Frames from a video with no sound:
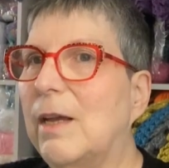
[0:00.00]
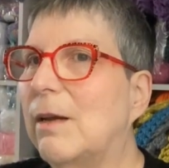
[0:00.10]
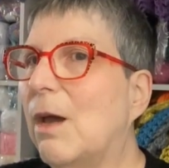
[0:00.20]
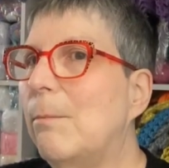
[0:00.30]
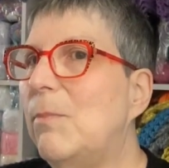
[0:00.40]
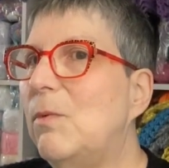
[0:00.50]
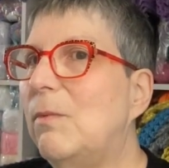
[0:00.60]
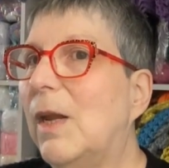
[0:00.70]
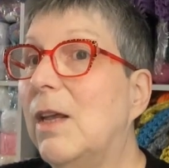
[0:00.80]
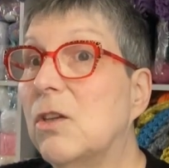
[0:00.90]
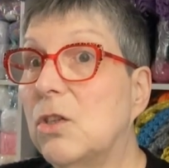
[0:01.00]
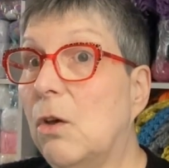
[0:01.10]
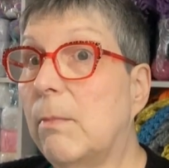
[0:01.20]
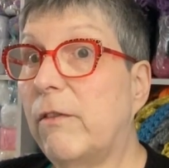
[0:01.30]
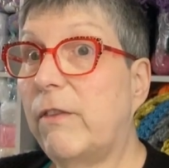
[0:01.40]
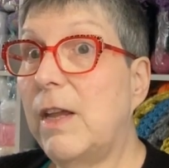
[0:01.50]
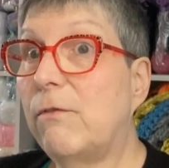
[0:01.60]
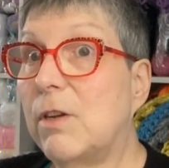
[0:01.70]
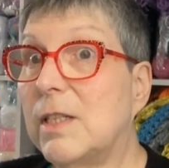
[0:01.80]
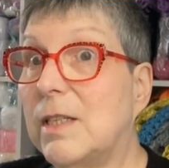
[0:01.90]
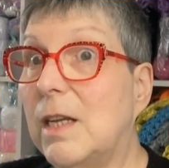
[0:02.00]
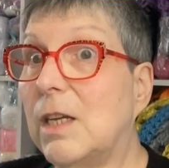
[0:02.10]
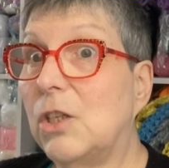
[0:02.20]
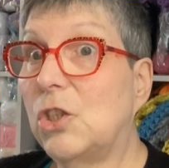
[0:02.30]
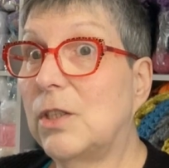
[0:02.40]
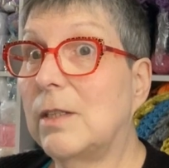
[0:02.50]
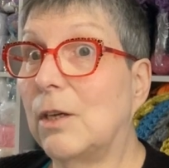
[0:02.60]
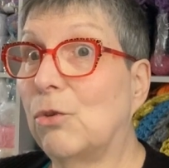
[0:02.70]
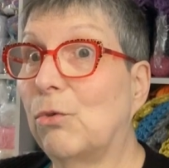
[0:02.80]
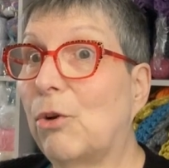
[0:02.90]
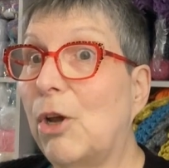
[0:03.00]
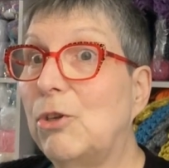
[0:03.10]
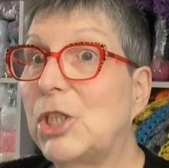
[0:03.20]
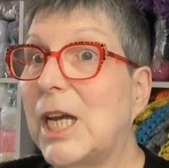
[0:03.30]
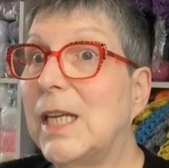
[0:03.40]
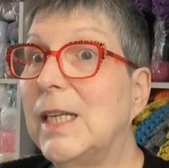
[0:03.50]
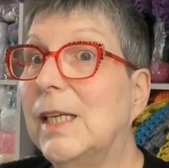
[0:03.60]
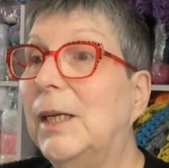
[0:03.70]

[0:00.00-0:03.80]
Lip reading: and it's not my favorite stitch, single crochet,